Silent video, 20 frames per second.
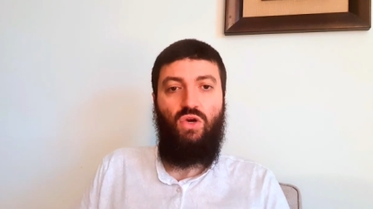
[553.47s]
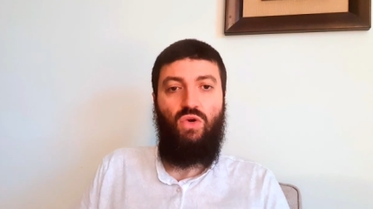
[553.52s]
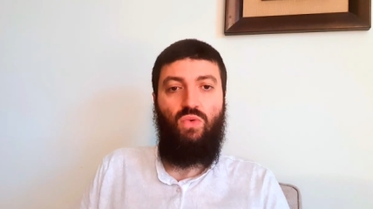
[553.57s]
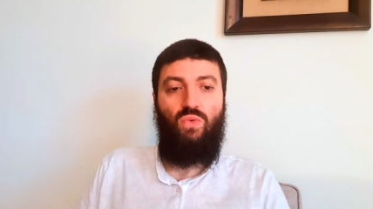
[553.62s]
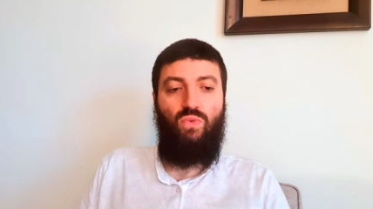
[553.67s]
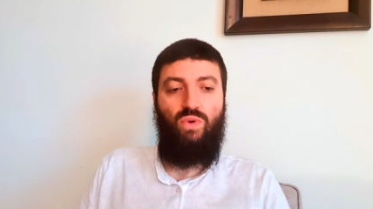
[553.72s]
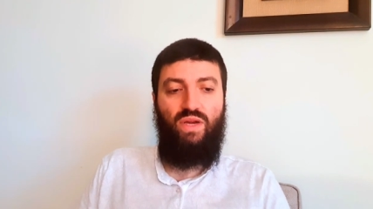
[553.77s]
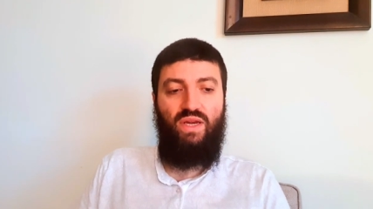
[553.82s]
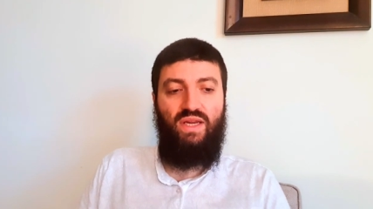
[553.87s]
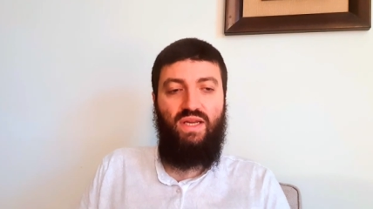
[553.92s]

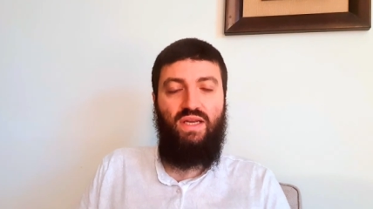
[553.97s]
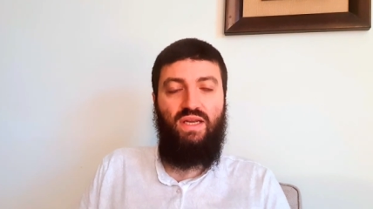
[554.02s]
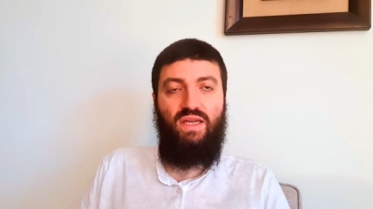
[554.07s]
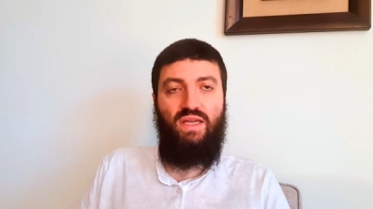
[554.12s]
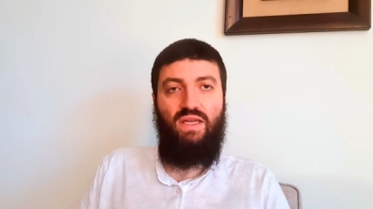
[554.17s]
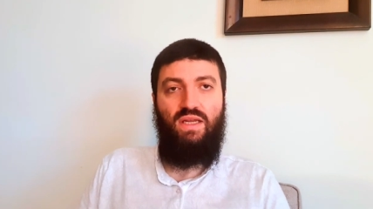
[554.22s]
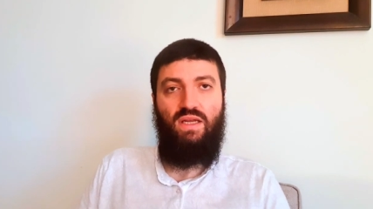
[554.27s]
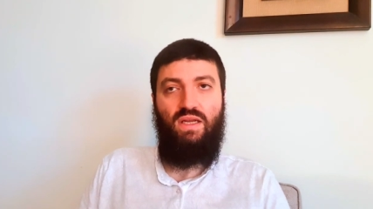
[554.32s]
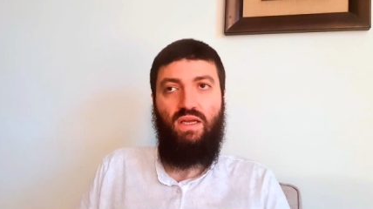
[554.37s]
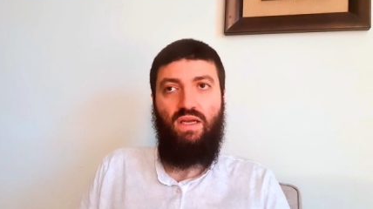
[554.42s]

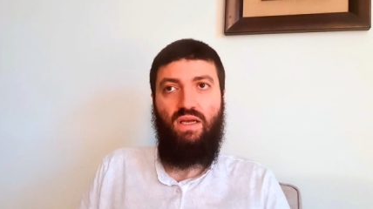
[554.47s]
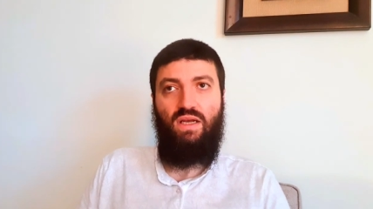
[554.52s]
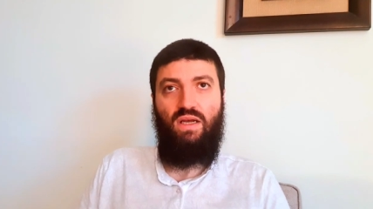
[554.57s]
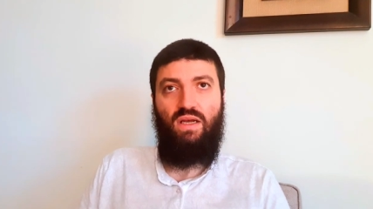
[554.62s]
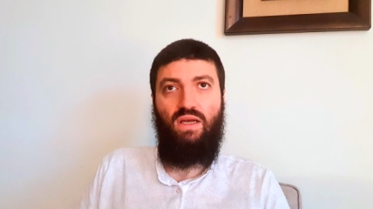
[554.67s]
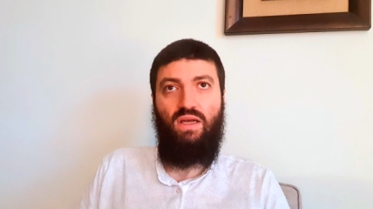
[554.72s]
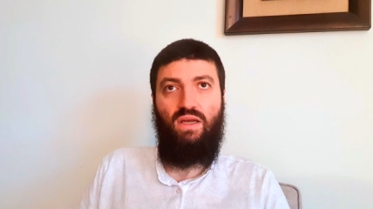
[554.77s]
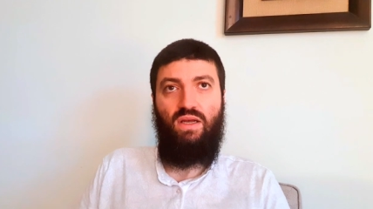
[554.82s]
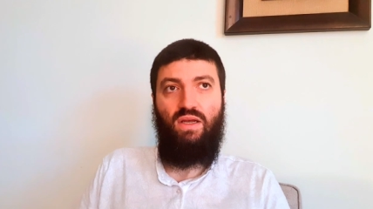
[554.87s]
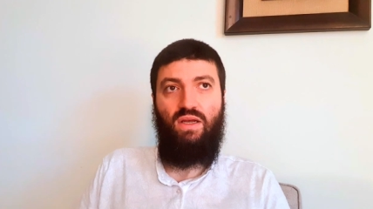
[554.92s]
really
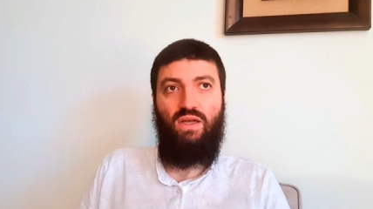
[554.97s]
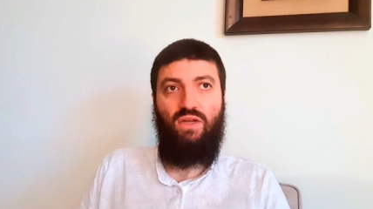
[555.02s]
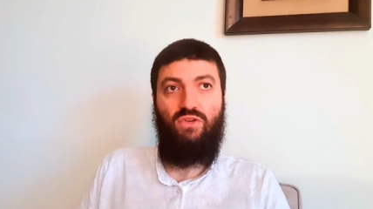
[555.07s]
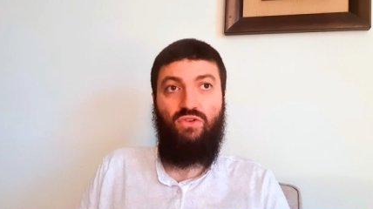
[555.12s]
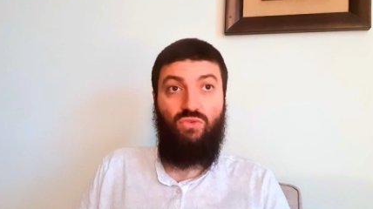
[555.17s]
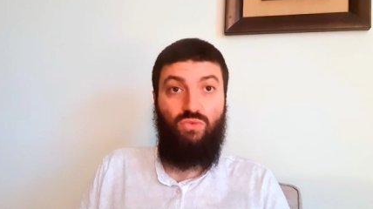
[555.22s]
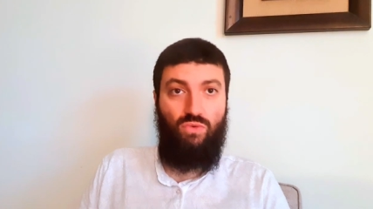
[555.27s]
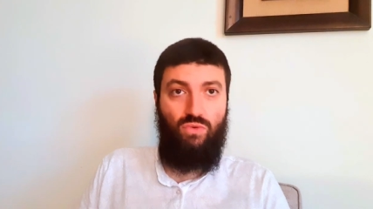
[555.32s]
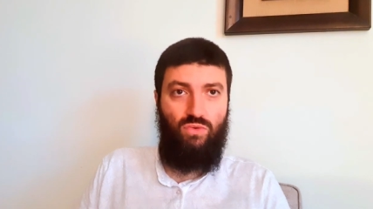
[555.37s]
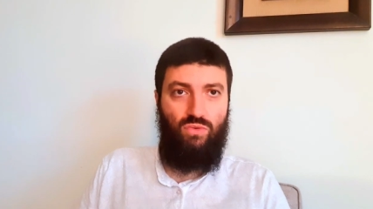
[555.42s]
uh,
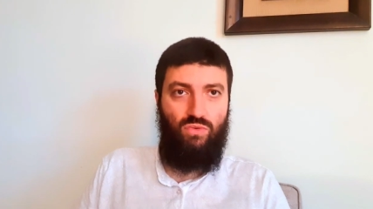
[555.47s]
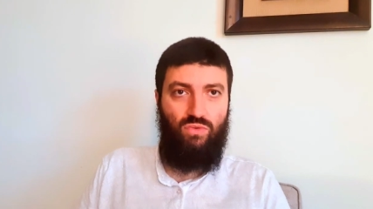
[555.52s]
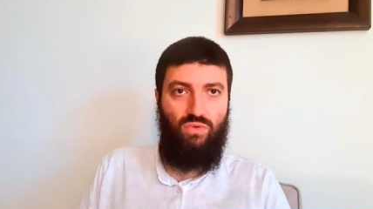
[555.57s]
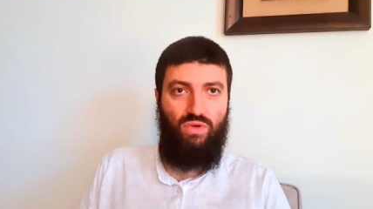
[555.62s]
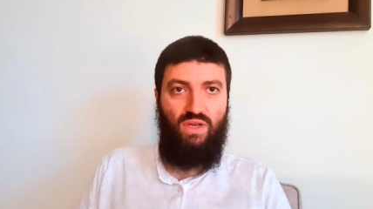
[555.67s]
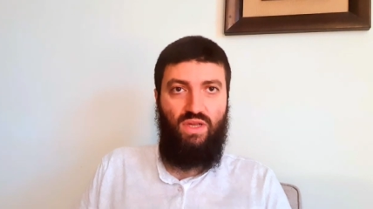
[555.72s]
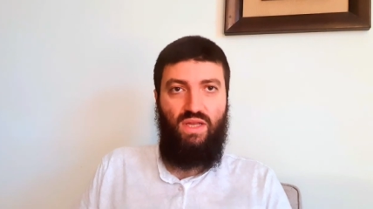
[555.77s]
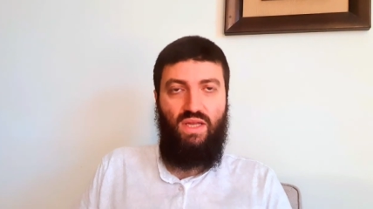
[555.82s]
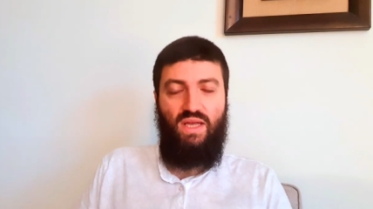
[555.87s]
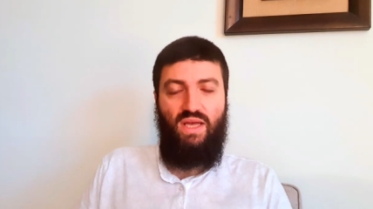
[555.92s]
true
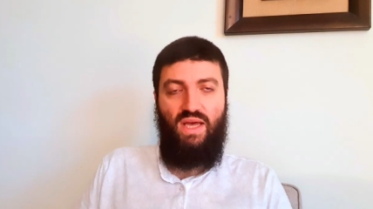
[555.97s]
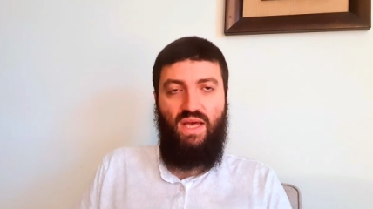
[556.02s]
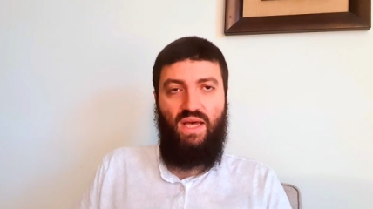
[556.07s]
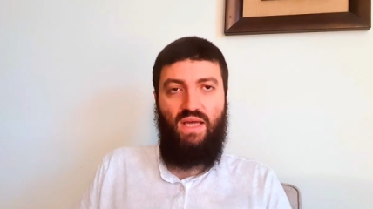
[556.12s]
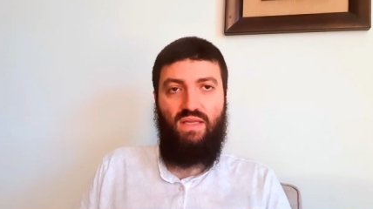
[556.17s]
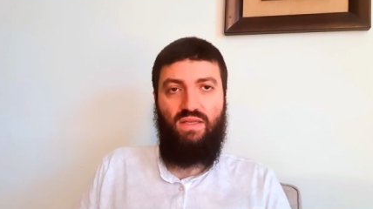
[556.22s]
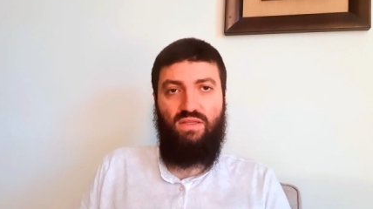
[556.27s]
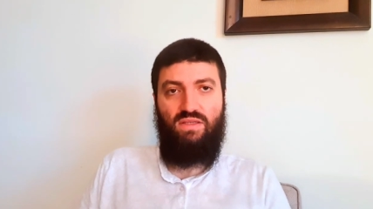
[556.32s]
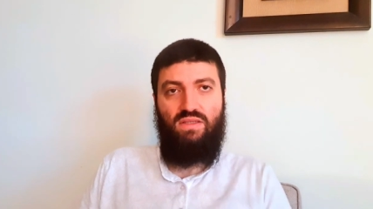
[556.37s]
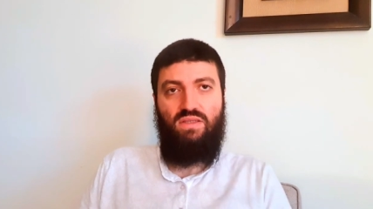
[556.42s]

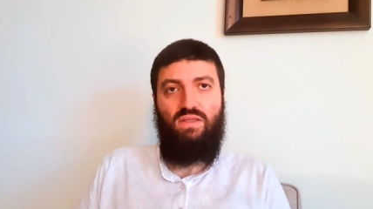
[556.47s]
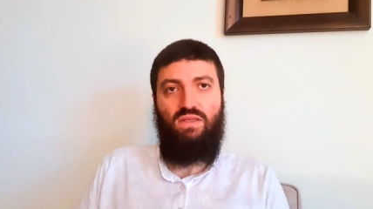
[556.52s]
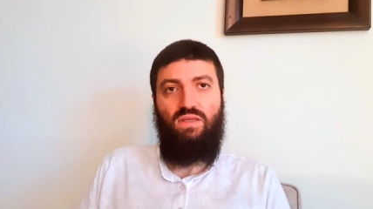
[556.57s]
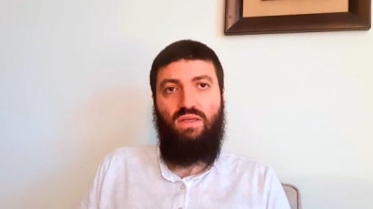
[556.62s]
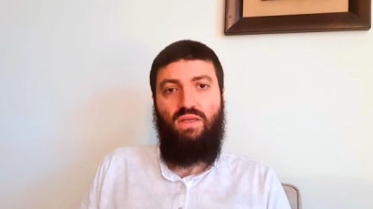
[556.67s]
at.